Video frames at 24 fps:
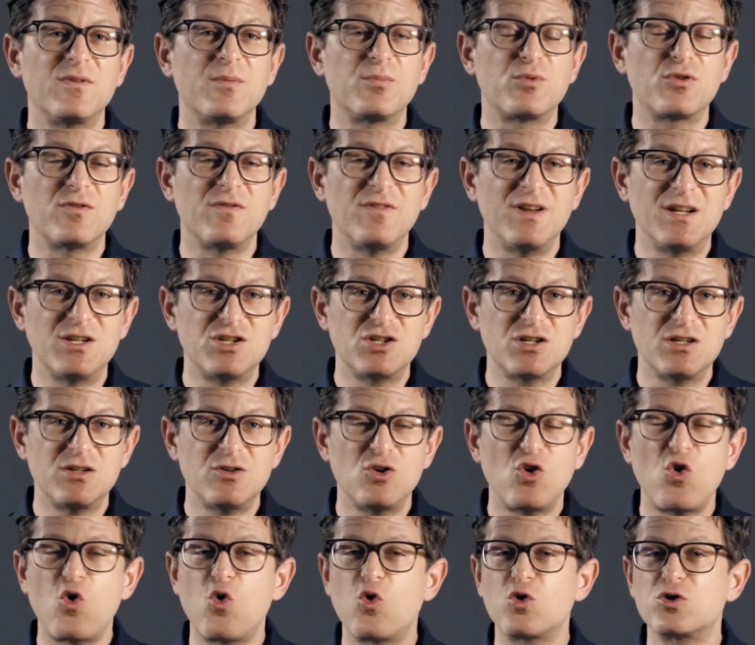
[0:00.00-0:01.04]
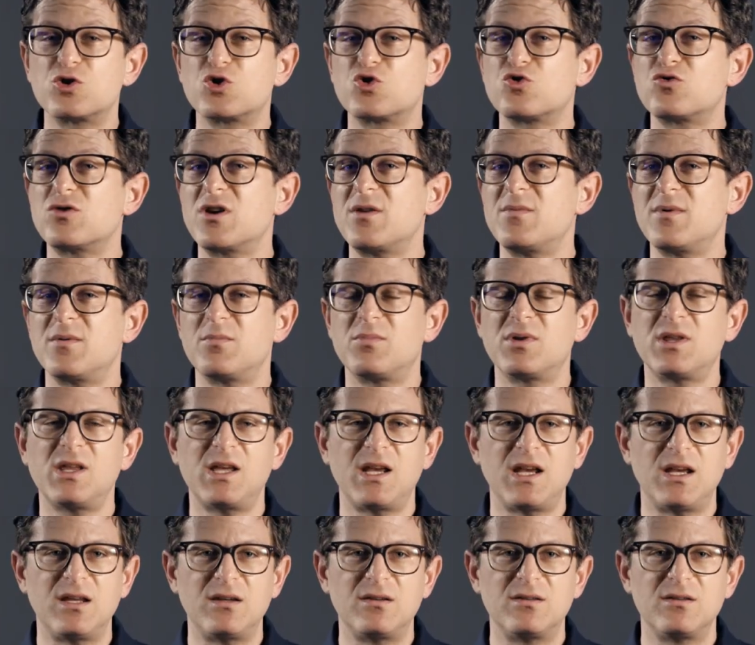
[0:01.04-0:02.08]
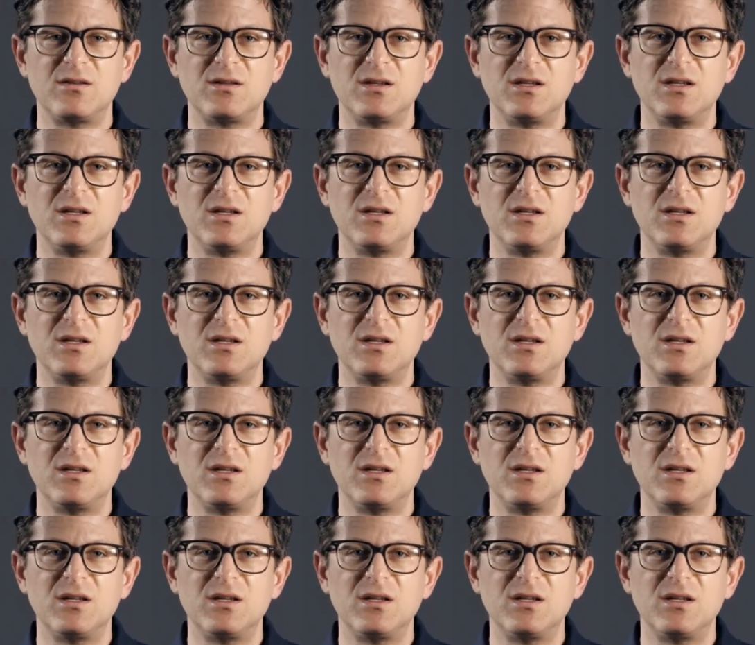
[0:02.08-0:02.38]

of a prevention or treatment plan